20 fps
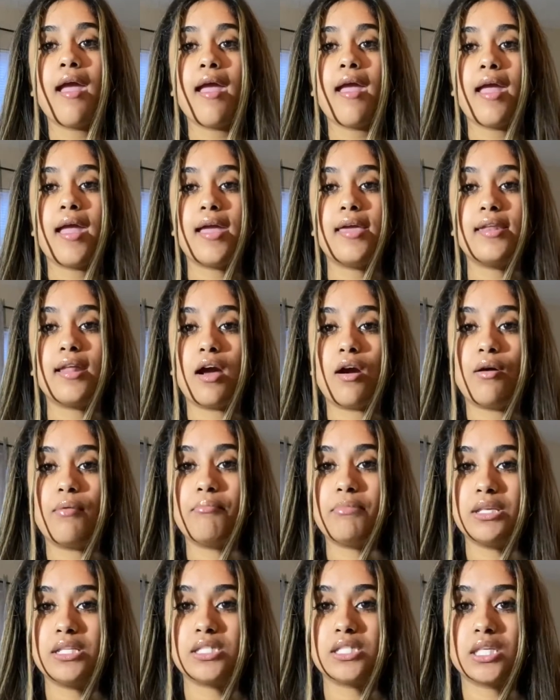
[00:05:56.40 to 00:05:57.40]
and how
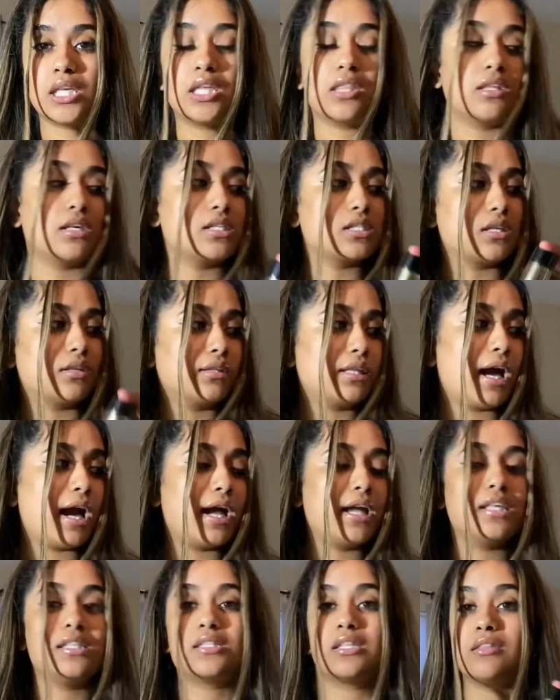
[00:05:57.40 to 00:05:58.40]
amazing it looks on the
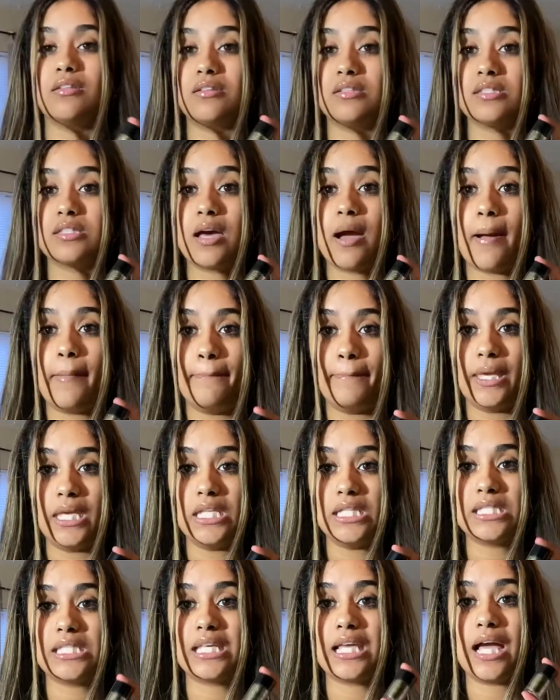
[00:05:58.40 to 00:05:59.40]
eyes. It looks
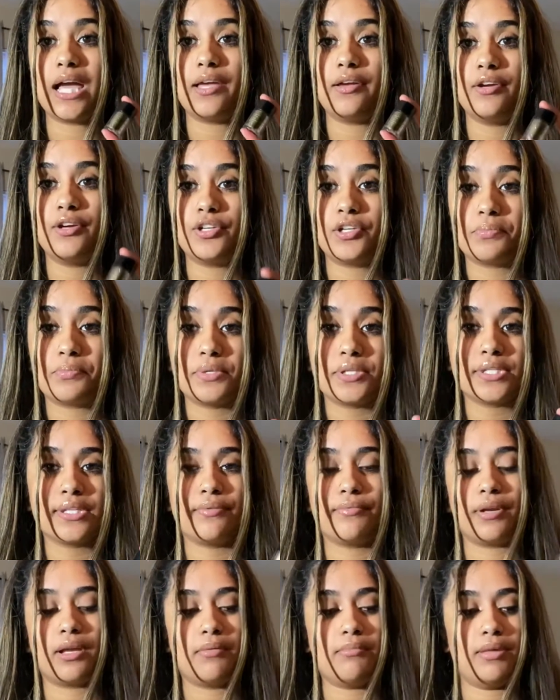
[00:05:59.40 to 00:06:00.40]
amazing. I 100%
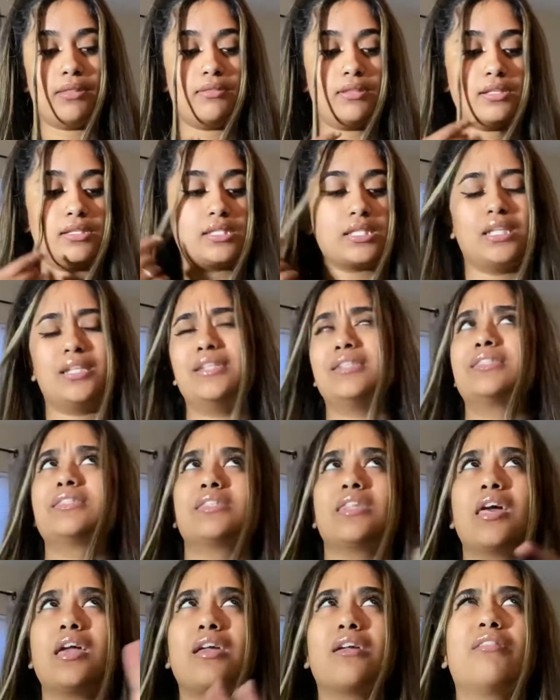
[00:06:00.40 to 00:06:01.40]
recommend this. And it's
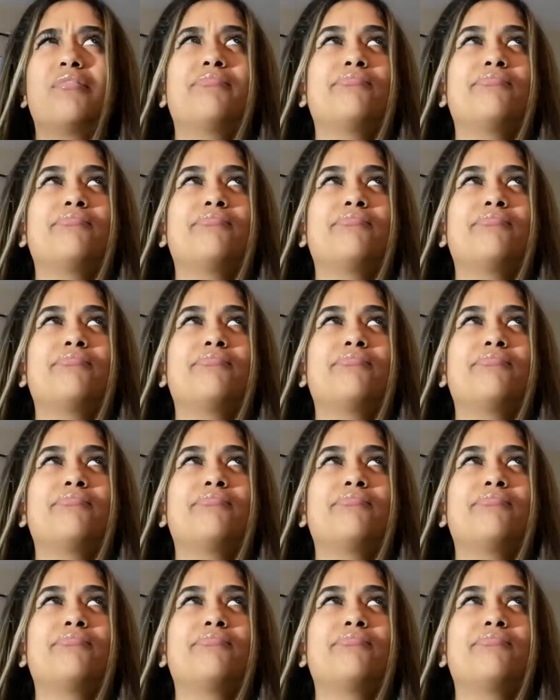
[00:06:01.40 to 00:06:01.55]
like